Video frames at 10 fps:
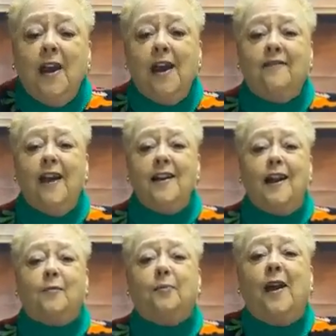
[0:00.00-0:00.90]
If they
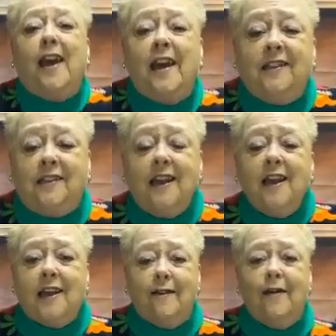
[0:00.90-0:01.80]
need peace,
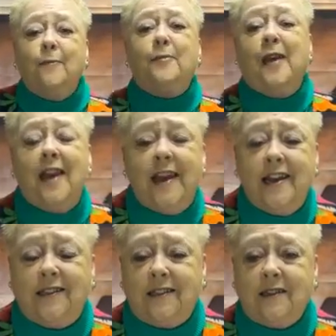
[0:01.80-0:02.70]
give them
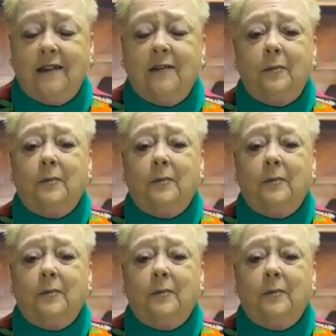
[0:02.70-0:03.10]
peace.